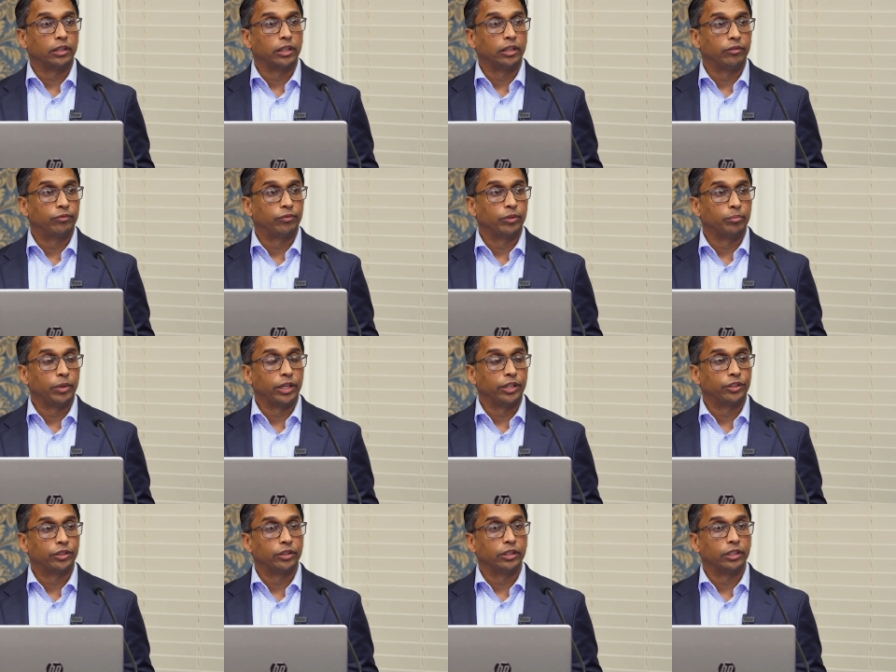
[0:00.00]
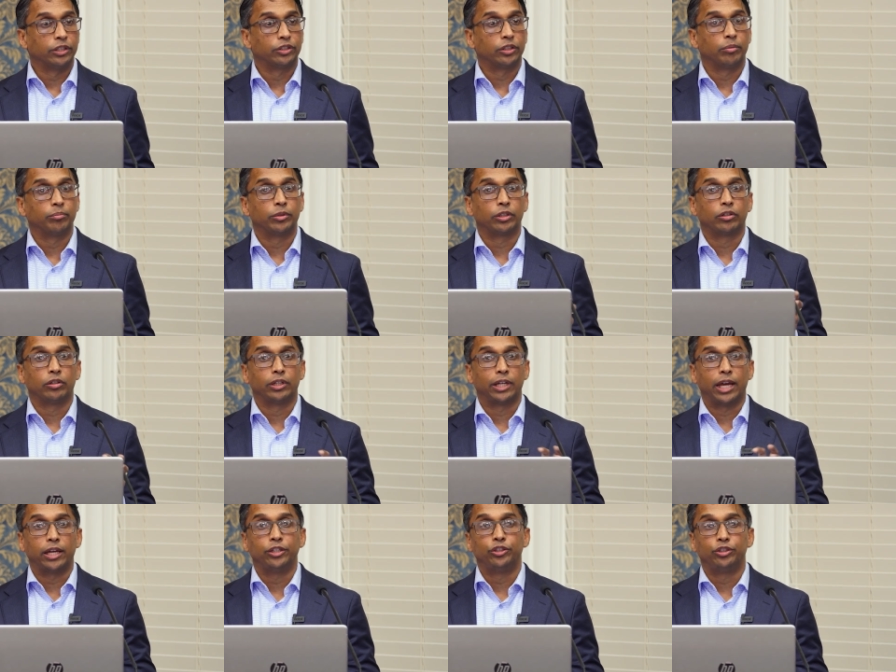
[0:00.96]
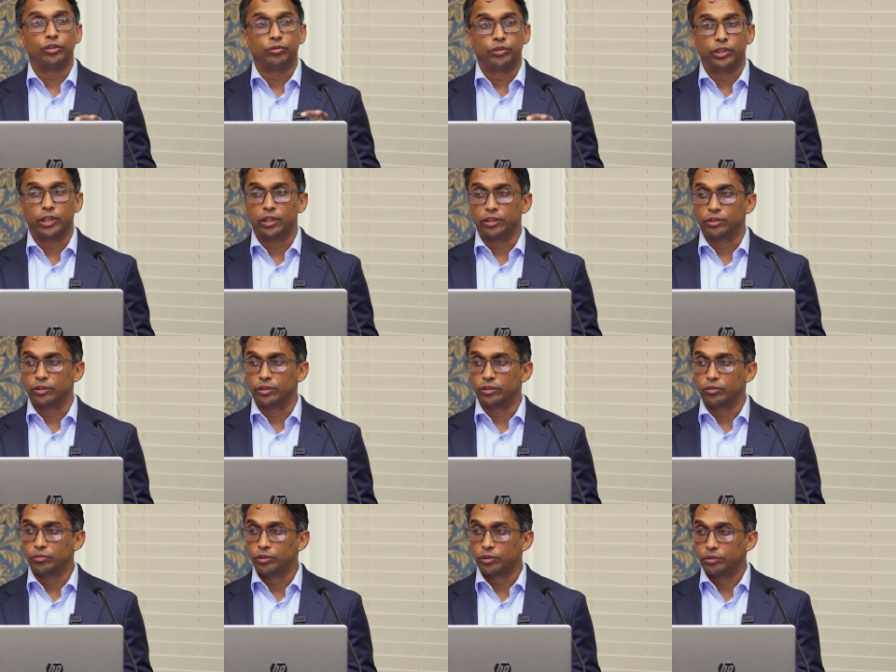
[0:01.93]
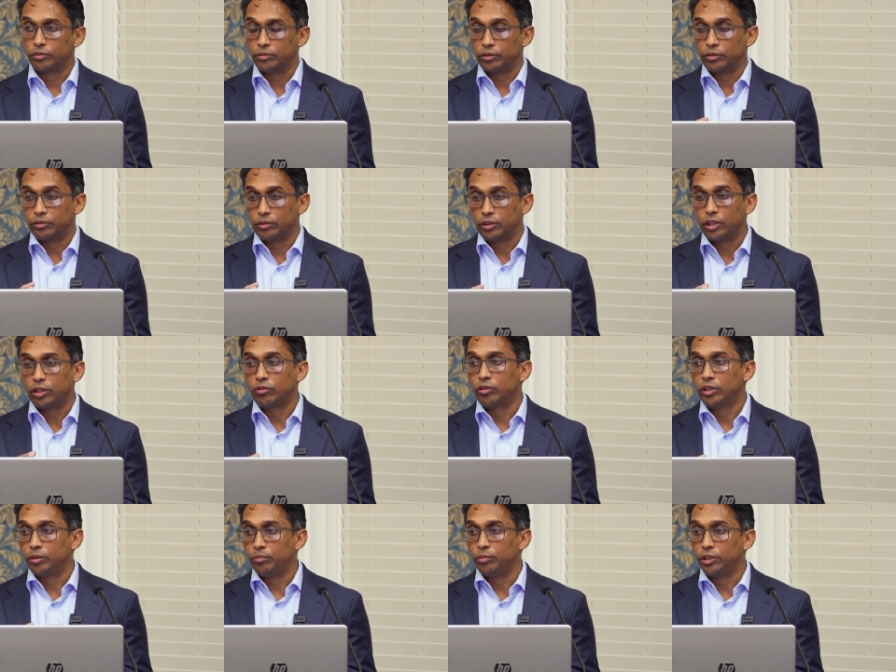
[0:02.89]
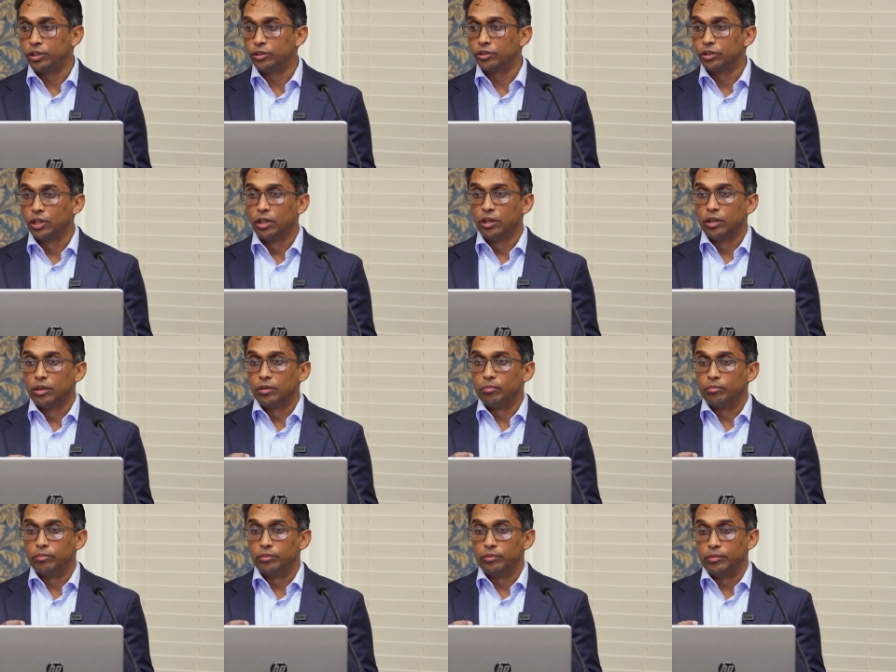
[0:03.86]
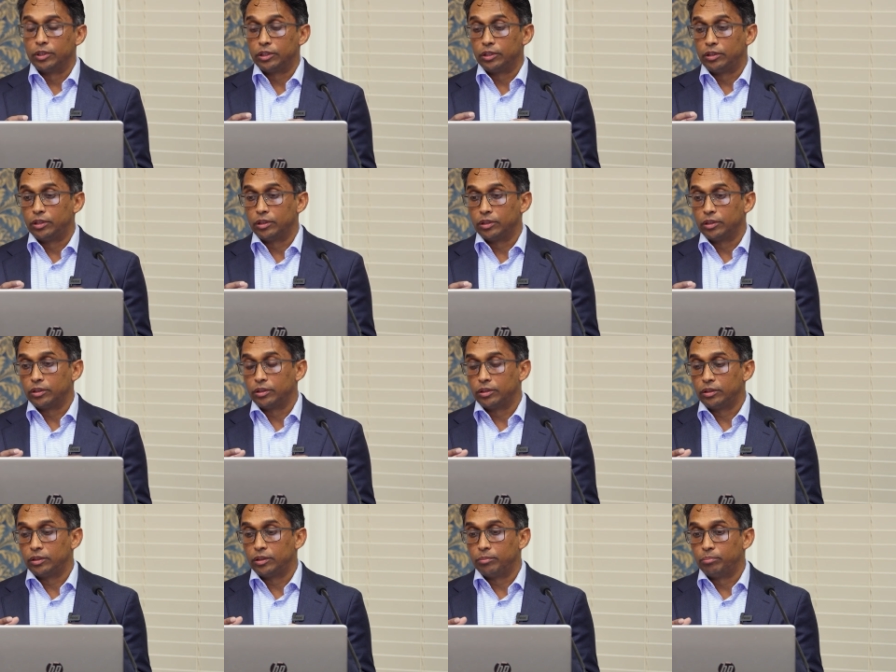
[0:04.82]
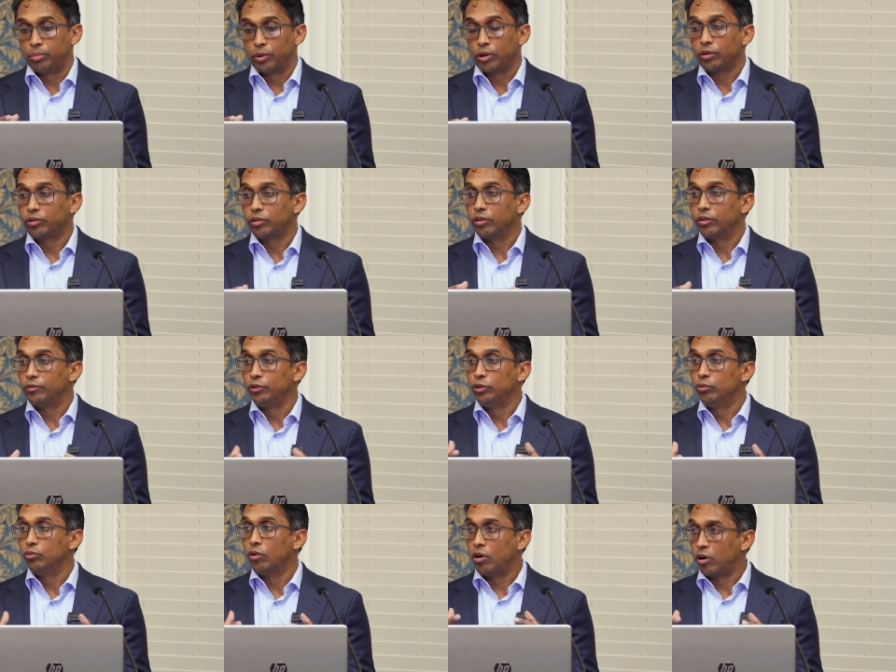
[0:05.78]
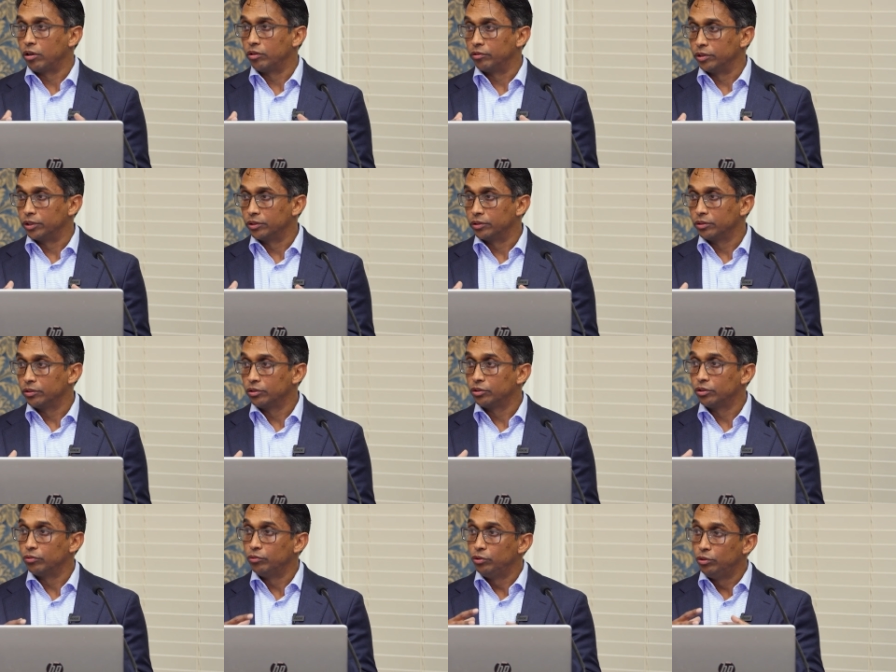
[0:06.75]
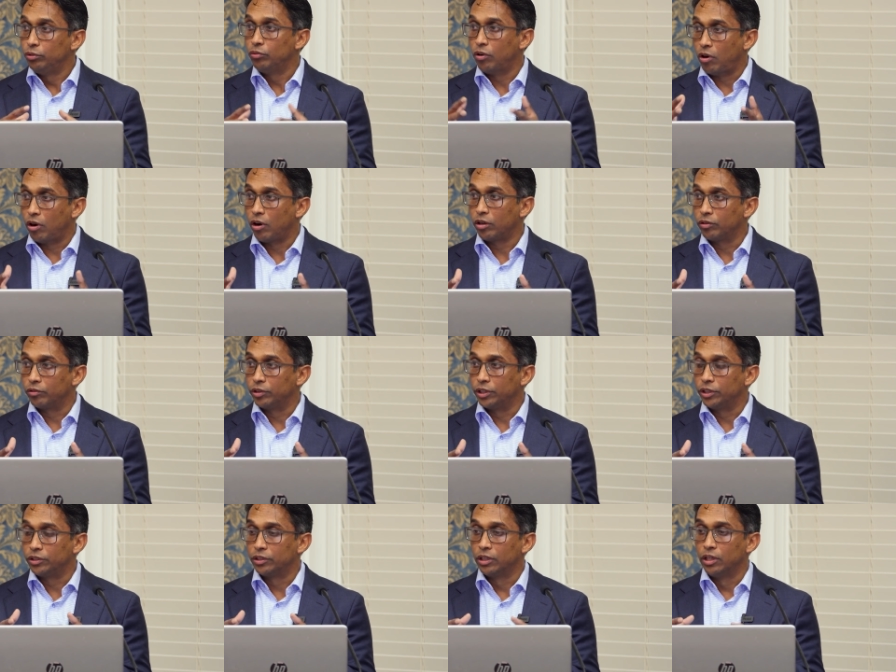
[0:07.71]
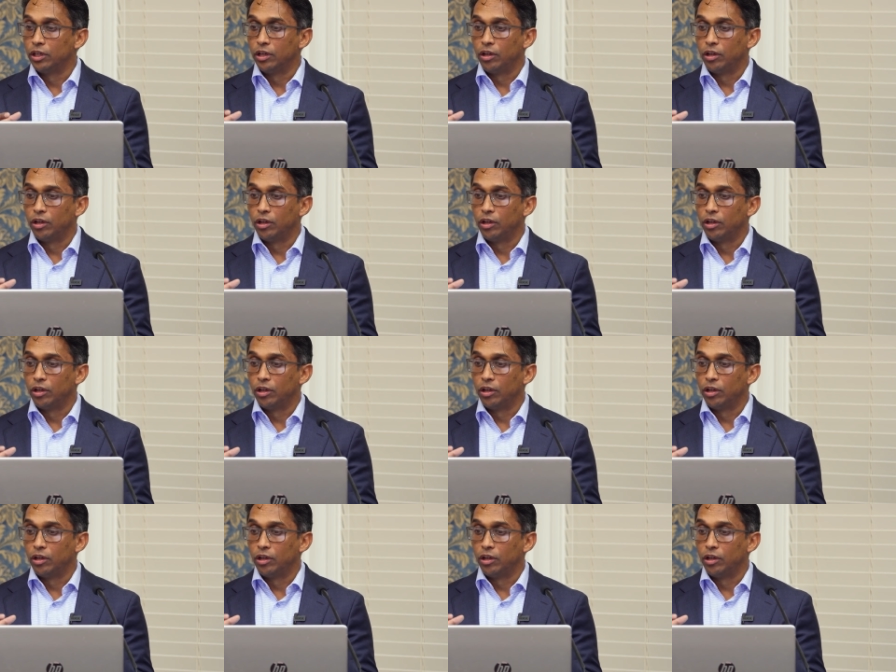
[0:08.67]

inflammation is something called angiogenesis, which literally means the birth of new arteries. So new arteries